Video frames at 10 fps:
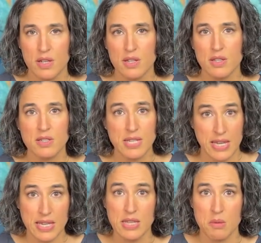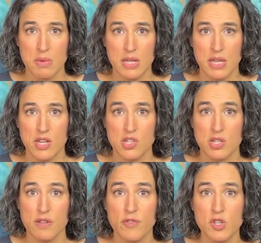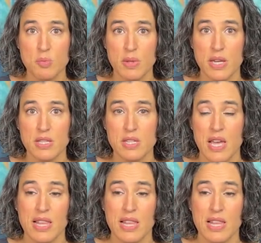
that taking the medication in the first place.